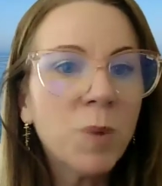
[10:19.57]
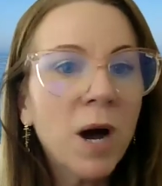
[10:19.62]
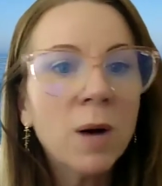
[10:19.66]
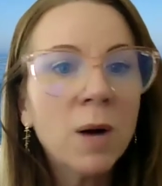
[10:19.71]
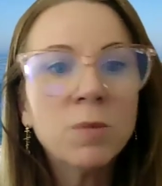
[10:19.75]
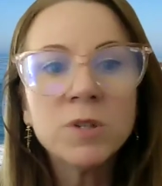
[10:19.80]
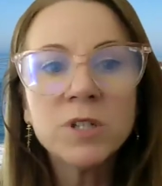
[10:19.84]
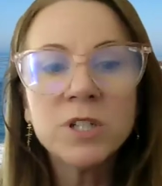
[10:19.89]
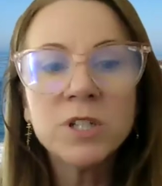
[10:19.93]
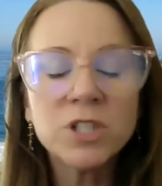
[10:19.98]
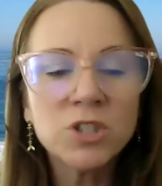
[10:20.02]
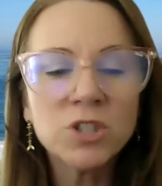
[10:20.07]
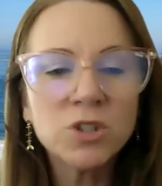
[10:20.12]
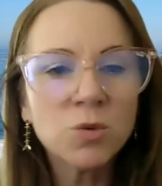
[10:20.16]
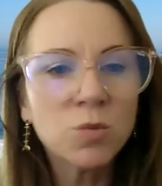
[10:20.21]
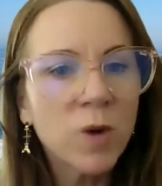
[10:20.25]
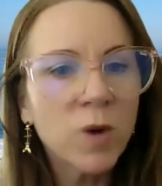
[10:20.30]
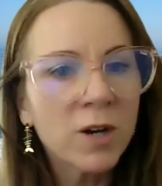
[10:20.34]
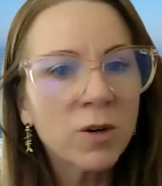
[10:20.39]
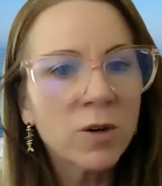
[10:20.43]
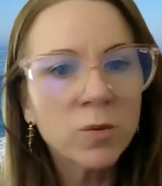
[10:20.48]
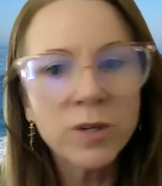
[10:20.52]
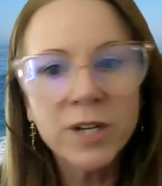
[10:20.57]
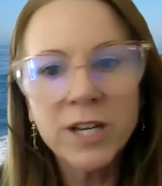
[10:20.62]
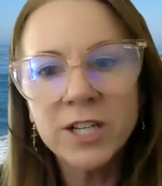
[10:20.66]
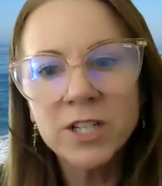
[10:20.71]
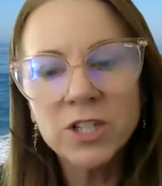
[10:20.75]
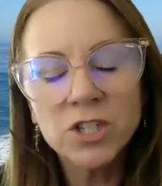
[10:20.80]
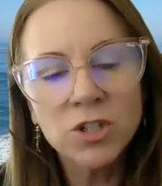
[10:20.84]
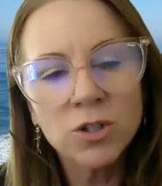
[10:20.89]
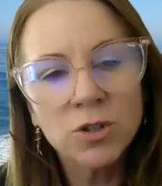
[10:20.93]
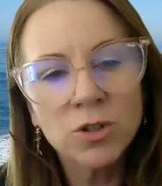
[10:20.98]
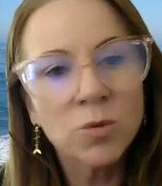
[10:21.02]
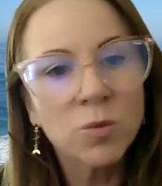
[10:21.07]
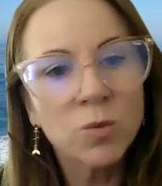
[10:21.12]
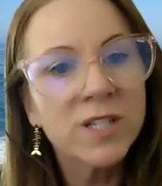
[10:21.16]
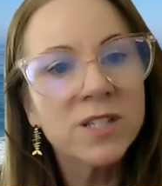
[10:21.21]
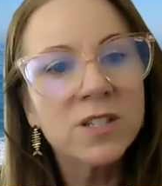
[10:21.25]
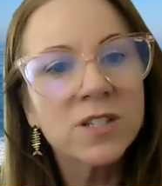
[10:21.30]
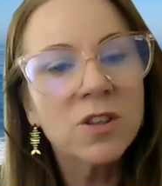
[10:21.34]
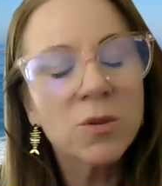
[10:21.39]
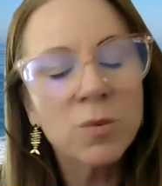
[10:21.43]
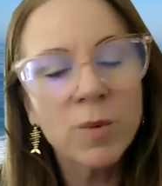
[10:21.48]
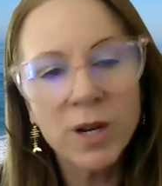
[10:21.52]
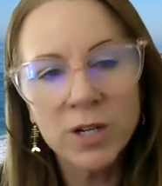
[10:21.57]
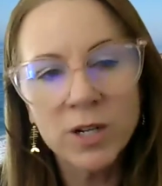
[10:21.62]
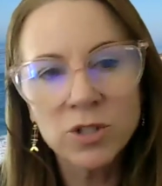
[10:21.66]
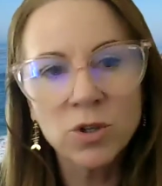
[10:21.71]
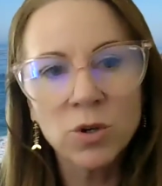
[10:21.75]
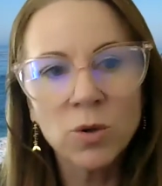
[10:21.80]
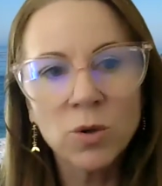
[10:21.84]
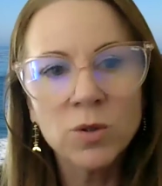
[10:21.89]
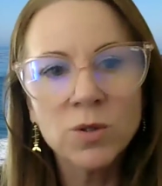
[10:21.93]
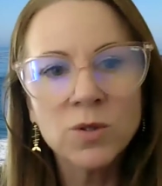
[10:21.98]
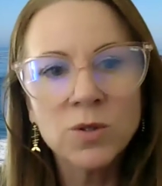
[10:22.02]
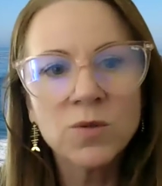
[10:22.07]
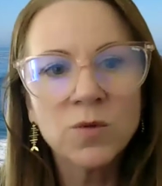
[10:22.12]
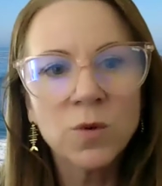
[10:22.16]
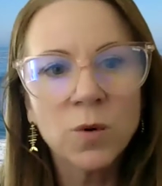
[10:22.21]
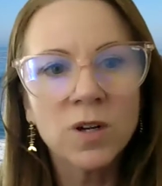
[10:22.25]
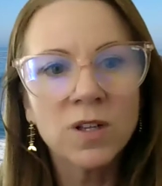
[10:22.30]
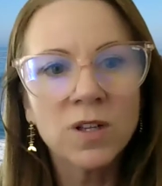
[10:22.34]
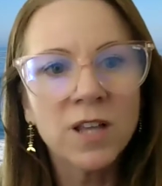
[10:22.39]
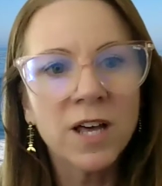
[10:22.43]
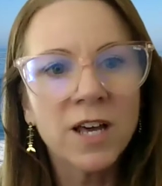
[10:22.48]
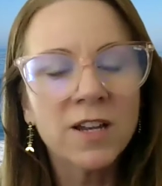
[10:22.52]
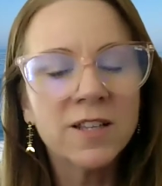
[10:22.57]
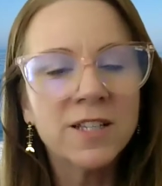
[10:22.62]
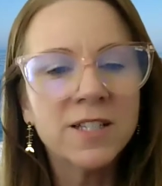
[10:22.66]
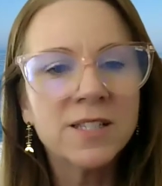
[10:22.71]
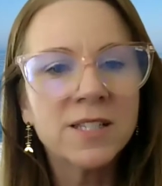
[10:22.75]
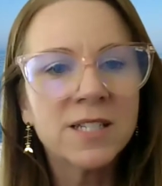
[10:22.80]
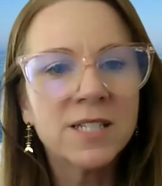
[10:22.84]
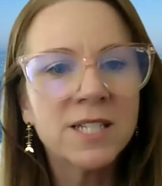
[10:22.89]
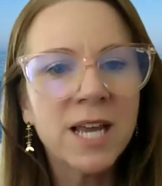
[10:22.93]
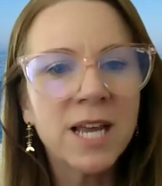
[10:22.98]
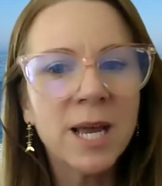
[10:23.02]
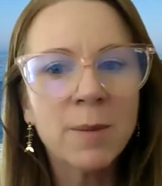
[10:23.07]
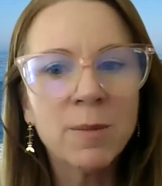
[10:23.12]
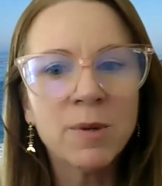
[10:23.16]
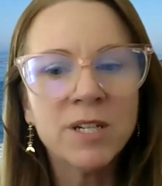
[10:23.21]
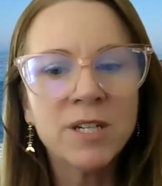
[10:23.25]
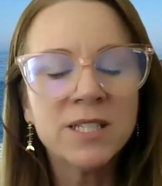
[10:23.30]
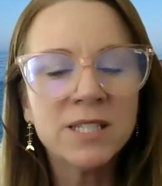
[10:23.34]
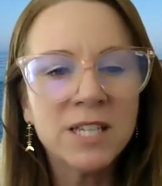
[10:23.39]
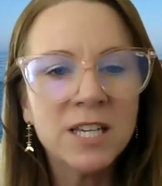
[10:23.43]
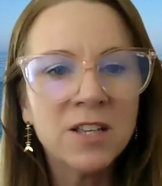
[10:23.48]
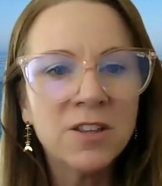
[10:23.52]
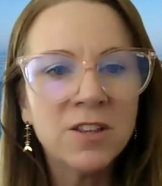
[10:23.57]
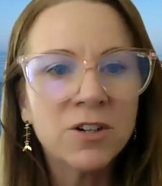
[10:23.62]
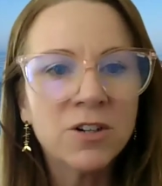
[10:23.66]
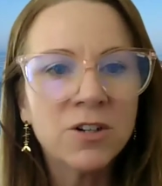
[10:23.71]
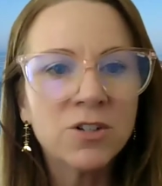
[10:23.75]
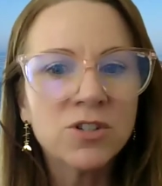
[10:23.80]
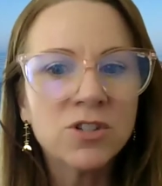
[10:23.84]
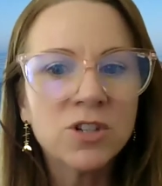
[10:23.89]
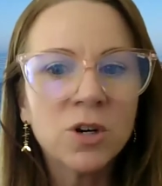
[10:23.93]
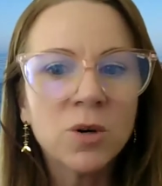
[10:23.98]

published recreational risk thresholds for a lot of these contaminants either.